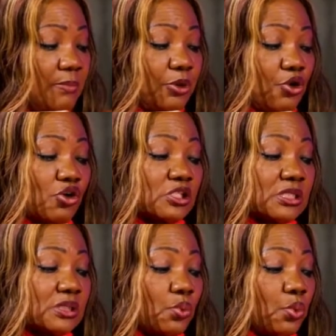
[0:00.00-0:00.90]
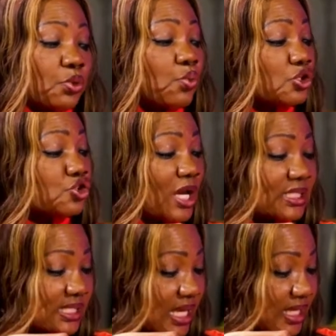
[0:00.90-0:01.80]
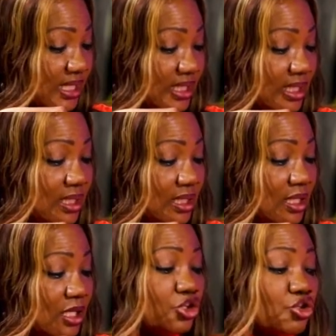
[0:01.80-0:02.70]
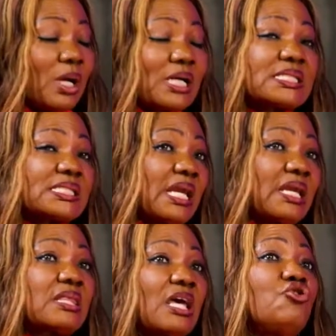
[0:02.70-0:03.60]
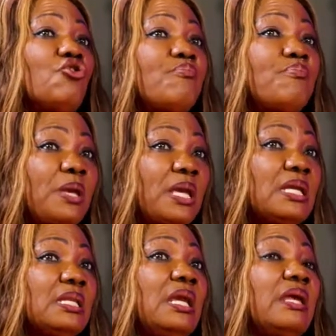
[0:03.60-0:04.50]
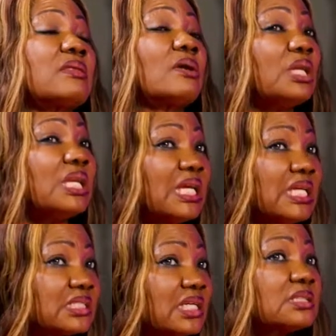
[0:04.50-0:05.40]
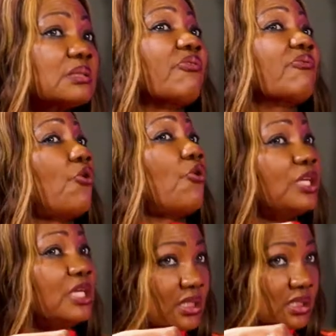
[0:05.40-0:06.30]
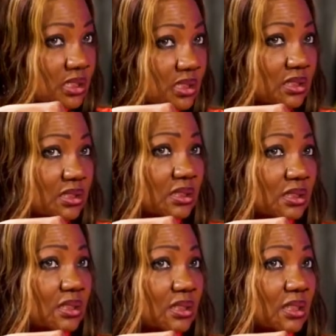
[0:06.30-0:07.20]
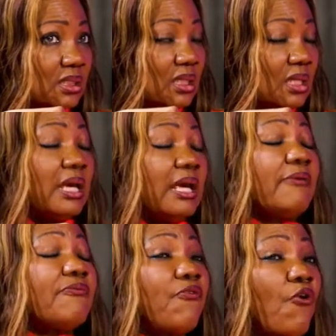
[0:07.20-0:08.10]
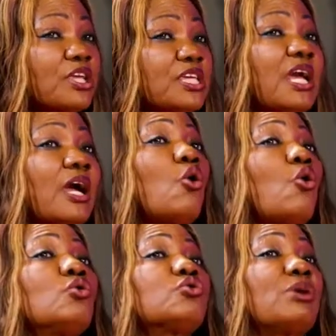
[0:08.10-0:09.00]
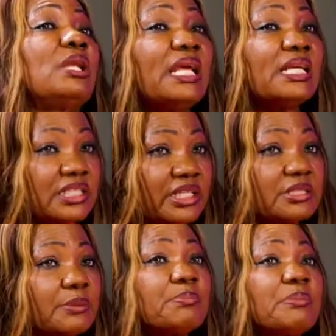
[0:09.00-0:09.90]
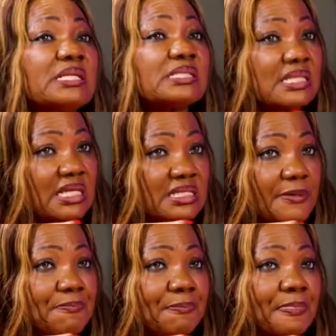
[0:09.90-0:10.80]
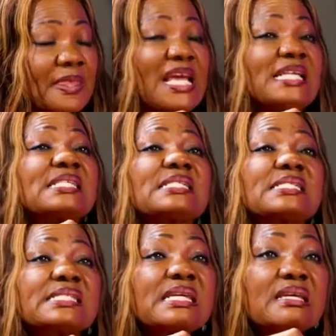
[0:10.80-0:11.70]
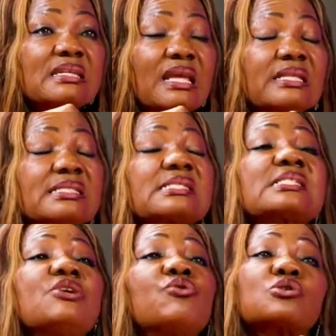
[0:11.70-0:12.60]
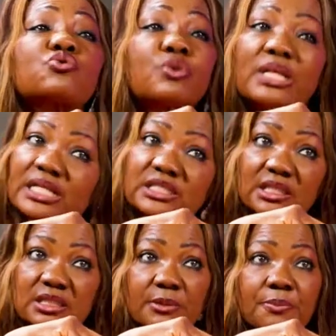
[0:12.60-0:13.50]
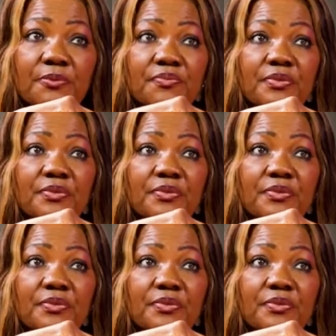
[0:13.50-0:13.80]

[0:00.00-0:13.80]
because with what you are saying, you are saying that you've been in the relationship for four years. A four-year-old relationship means that it's a, scene, it's a serious relationship.